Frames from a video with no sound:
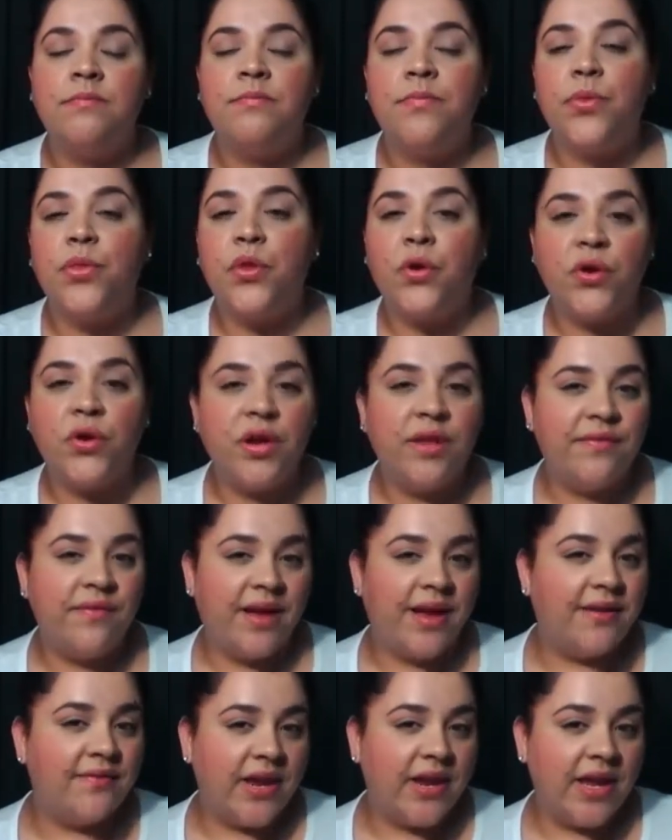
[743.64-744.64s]

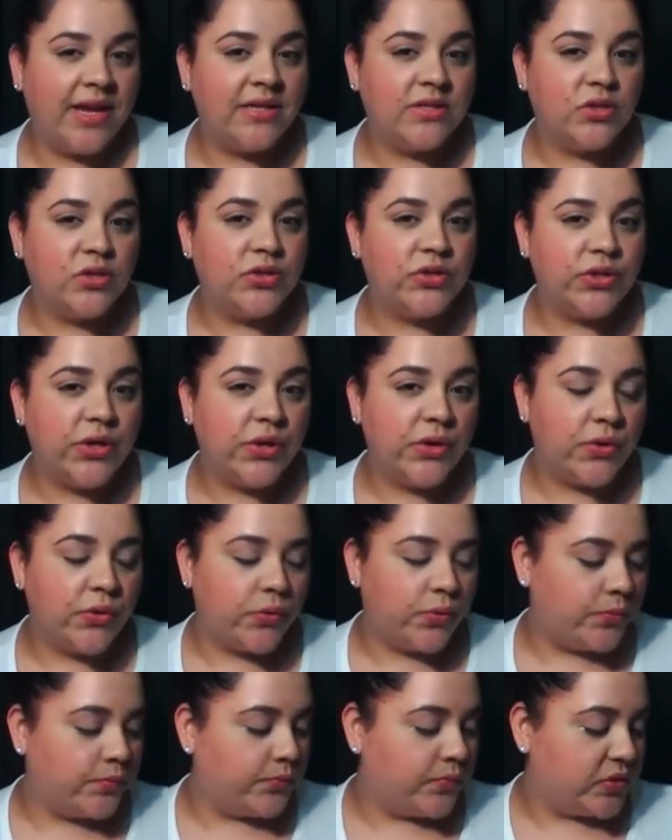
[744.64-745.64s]
35 days or
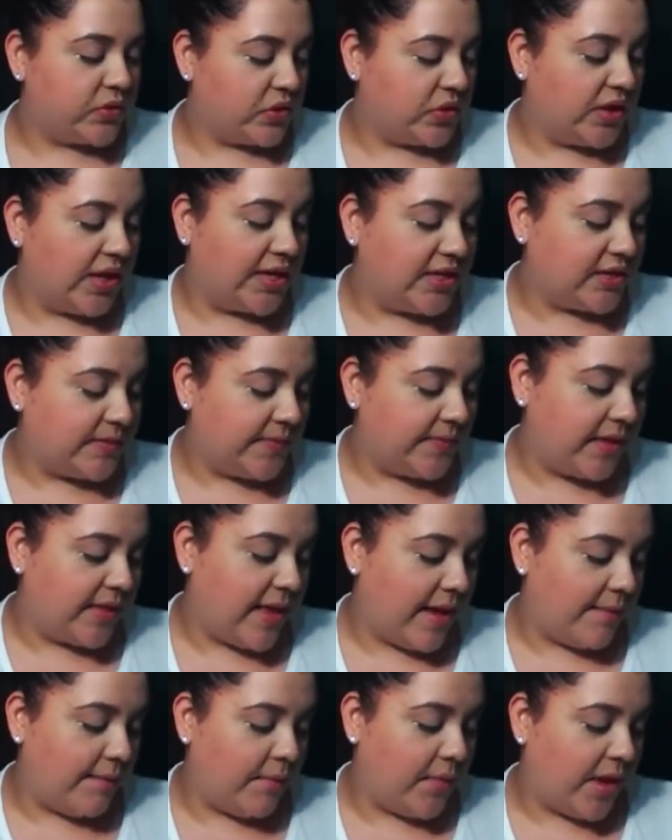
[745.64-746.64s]
so. So it gets me
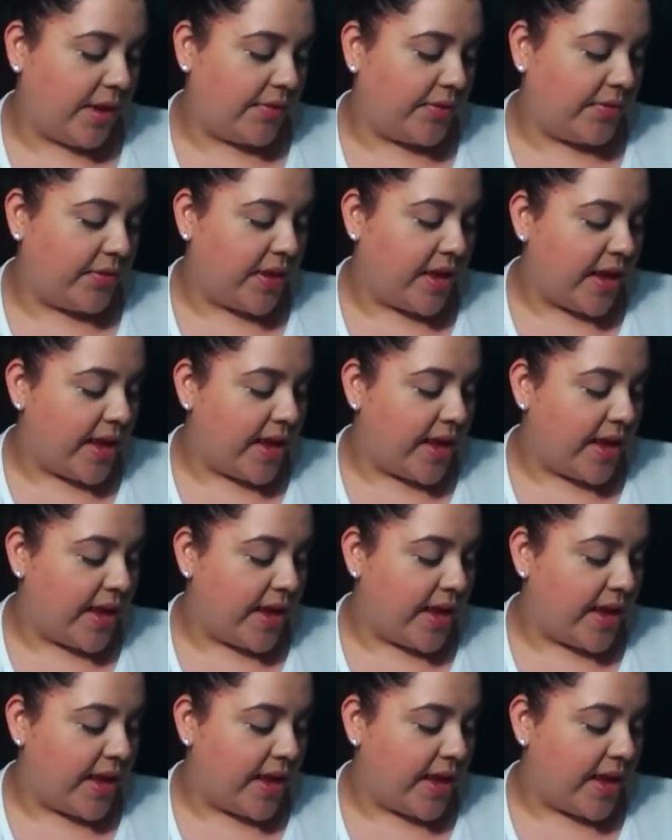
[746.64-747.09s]
that month.